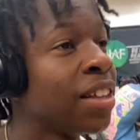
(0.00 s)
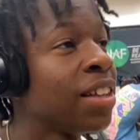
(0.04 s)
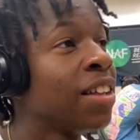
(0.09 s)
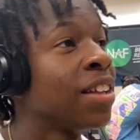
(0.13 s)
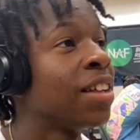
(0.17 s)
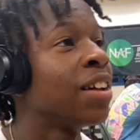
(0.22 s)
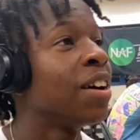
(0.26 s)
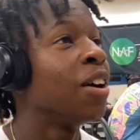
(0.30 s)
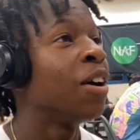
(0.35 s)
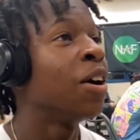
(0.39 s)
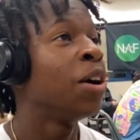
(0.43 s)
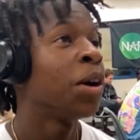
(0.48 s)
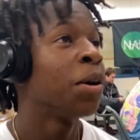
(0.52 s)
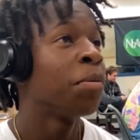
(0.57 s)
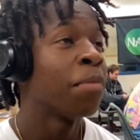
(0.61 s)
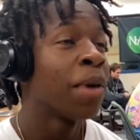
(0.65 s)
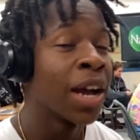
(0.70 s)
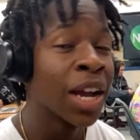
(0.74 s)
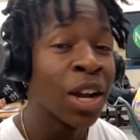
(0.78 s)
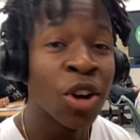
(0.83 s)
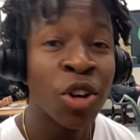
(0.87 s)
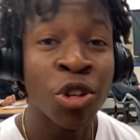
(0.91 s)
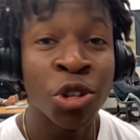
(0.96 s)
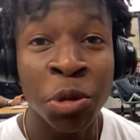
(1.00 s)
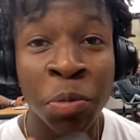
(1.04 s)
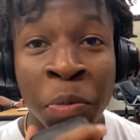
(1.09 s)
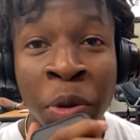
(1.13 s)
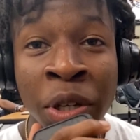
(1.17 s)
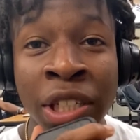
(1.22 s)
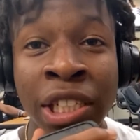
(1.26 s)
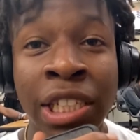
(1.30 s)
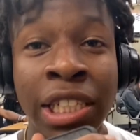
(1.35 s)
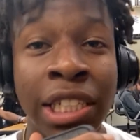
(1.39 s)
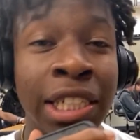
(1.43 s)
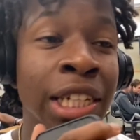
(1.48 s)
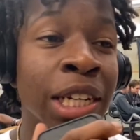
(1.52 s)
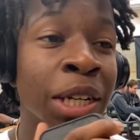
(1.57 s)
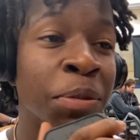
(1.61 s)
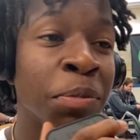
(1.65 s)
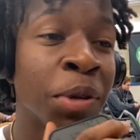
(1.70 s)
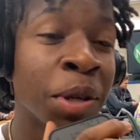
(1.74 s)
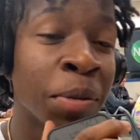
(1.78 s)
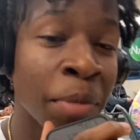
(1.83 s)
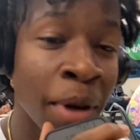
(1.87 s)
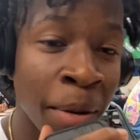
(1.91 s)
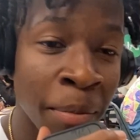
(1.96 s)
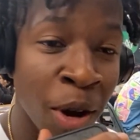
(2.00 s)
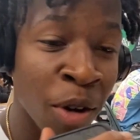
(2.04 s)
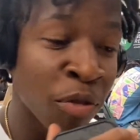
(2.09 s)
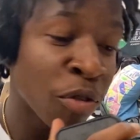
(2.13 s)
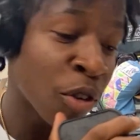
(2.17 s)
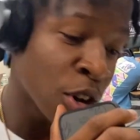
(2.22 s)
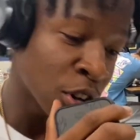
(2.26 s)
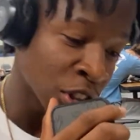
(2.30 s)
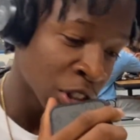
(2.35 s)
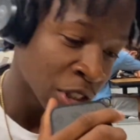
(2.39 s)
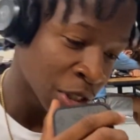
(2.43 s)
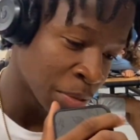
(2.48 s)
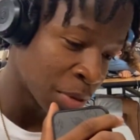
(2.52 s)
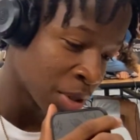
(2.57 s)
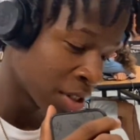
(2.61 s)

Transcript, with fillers: Uh, my girl's pussy's gonna be in my mouth all summer.